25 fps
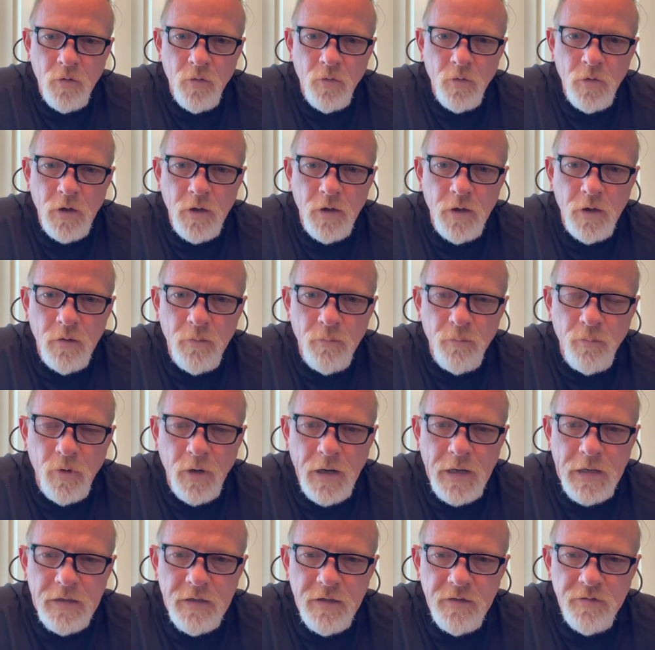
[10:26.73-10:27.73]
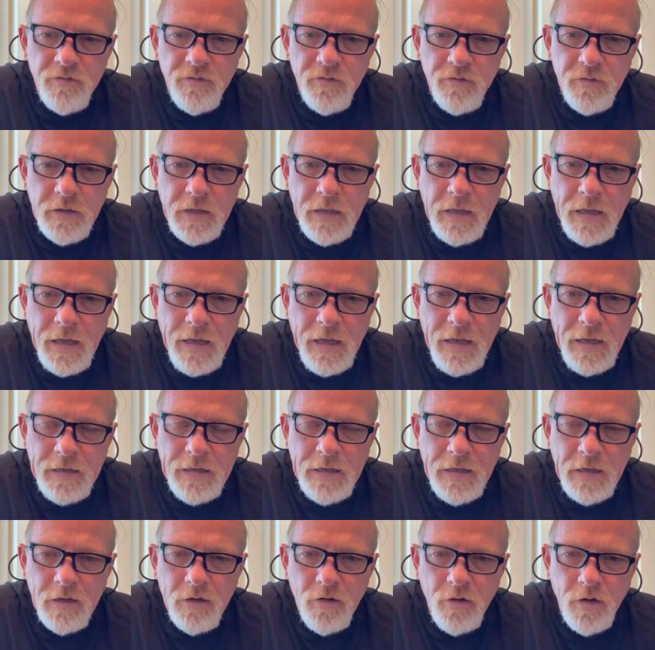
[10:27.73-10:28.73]
Brandon's the guy I
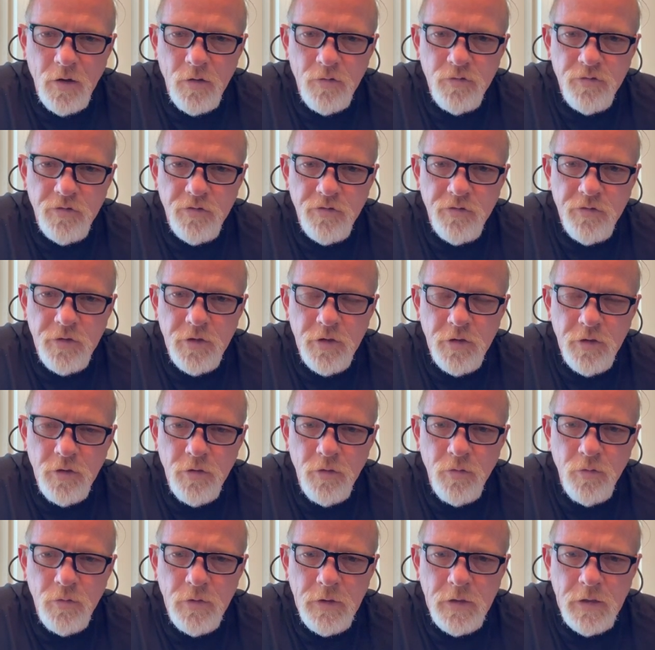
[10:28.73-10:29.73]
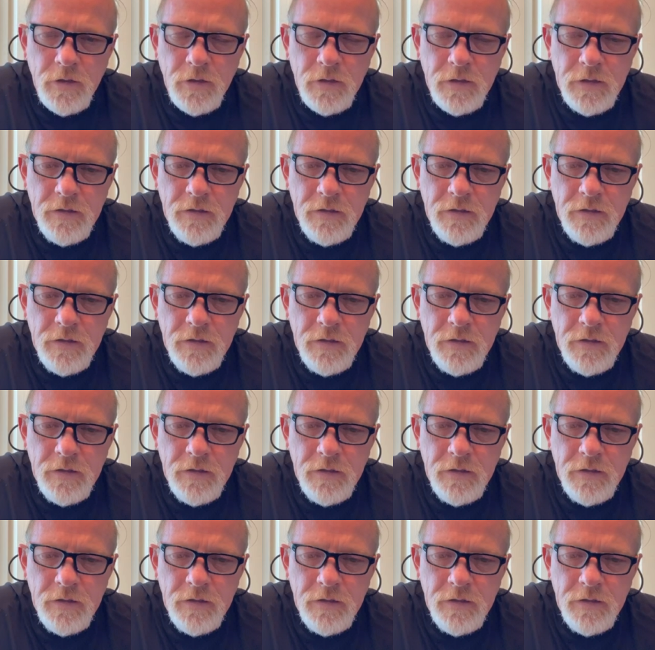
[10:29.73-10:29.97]
got closest to.